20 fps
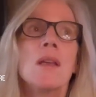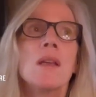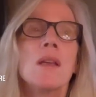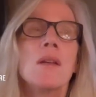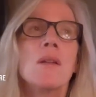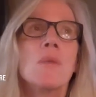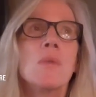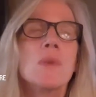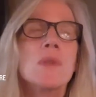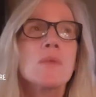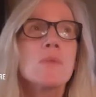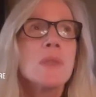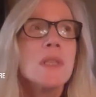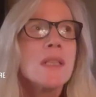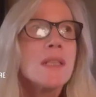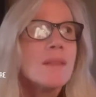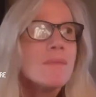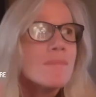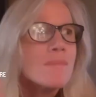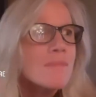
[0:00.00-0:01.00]
once
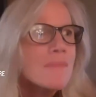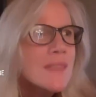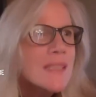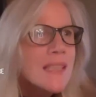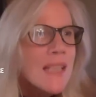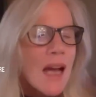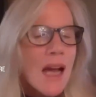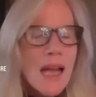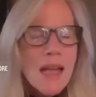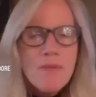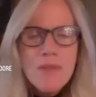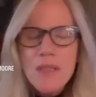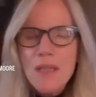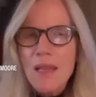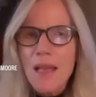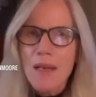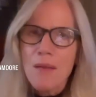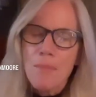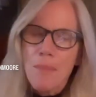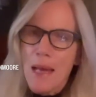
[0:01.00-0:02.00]
we dive into
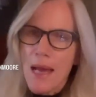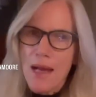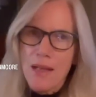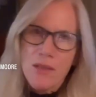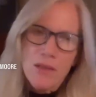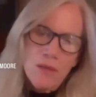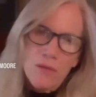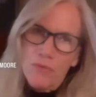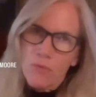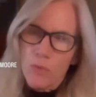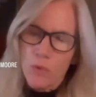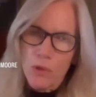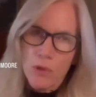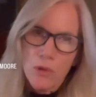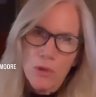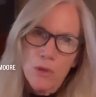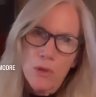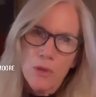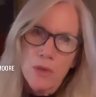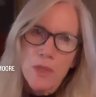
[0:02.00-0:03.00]
that imaginative
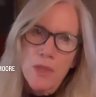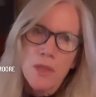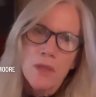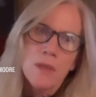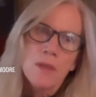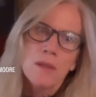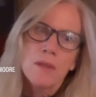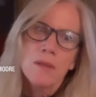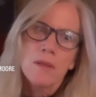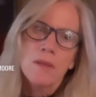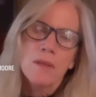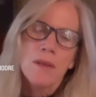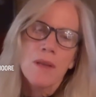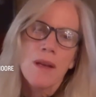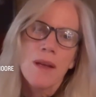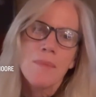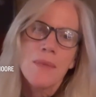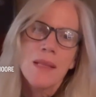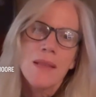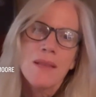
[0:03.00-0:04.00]
world,
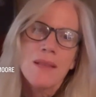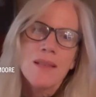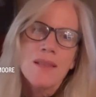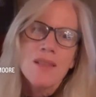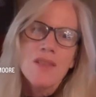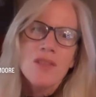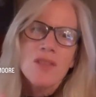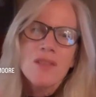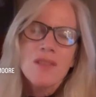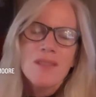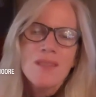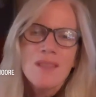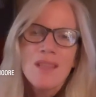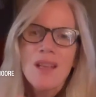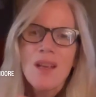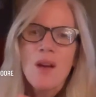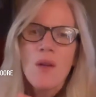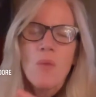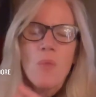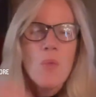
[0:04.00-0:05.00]
I mean, this is just
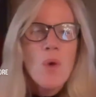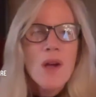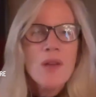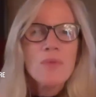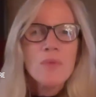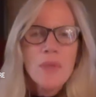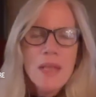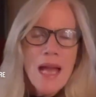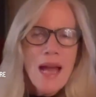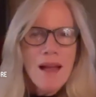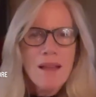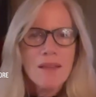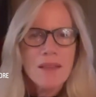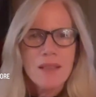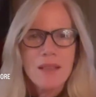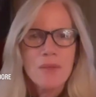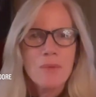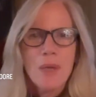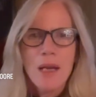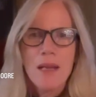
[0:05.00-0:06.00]
one
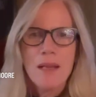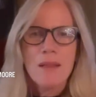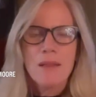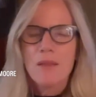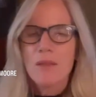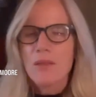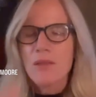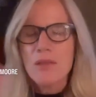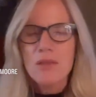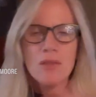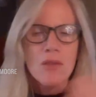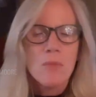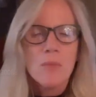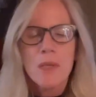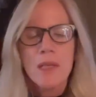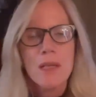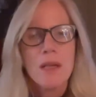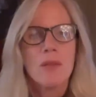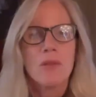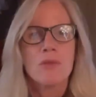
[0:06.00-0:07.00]
reality, right? There's so
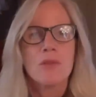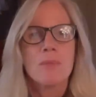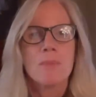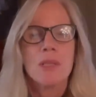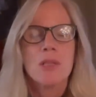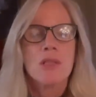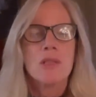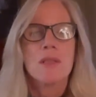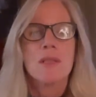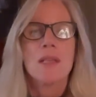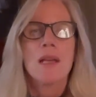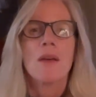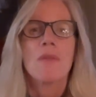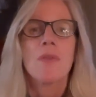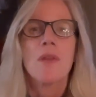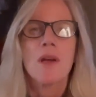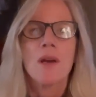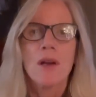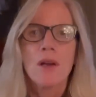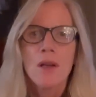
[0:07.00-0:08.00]
many other dimensions out
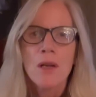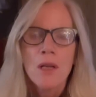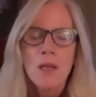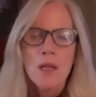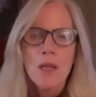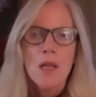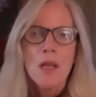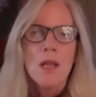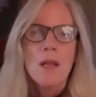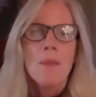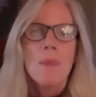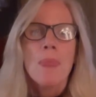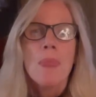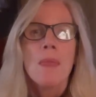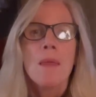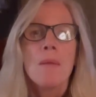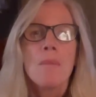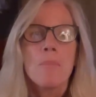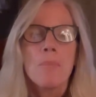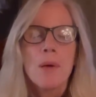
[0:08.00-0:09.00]
there.
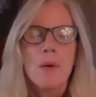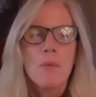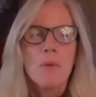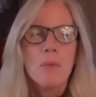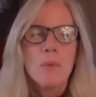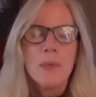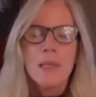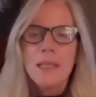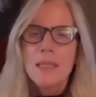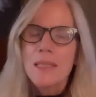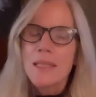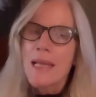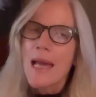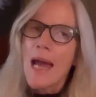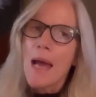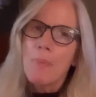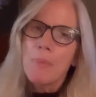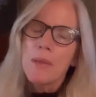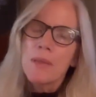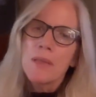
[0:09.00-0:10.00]
But when we can
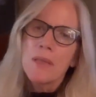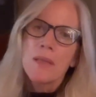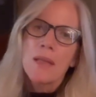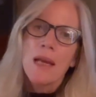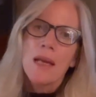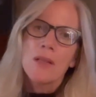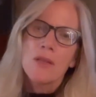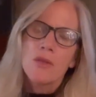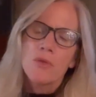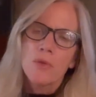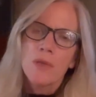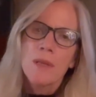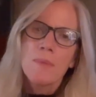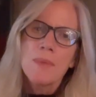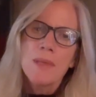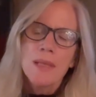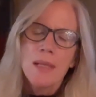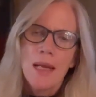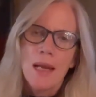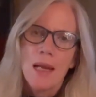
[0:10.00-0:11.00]
tap into that
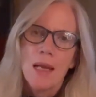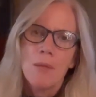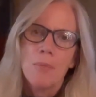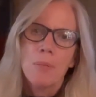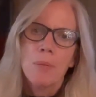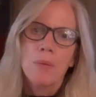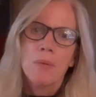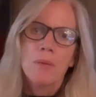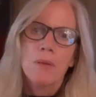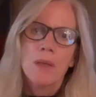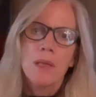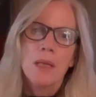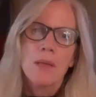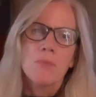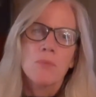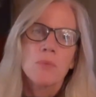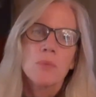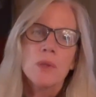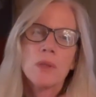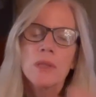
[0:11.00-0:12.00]
dreamscape
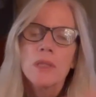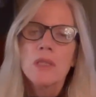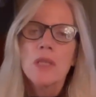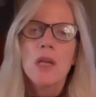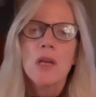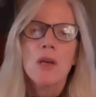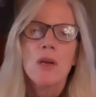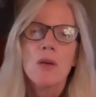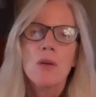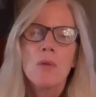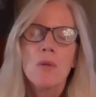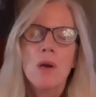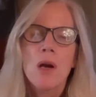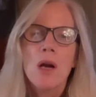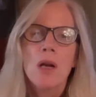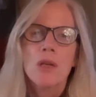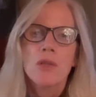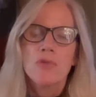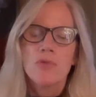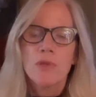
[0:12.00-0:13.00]
and really know
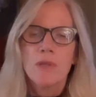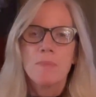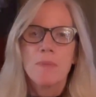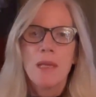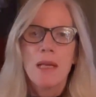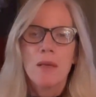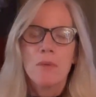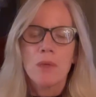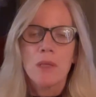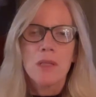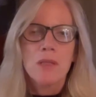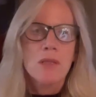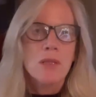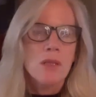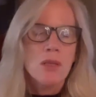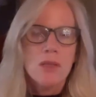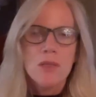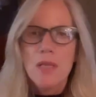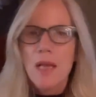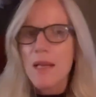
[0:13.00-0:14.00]
our dream language and
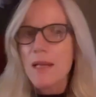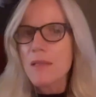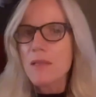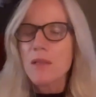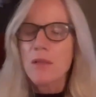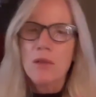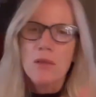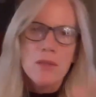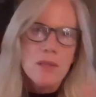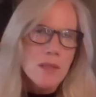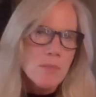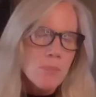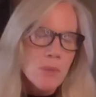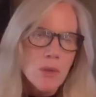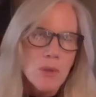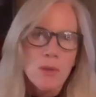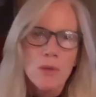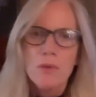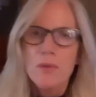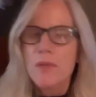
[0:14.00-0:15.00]
our signs and our
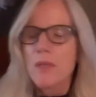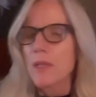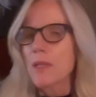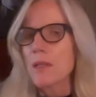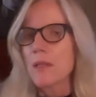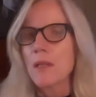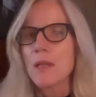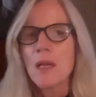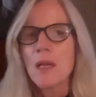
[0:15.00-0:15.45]
symbols and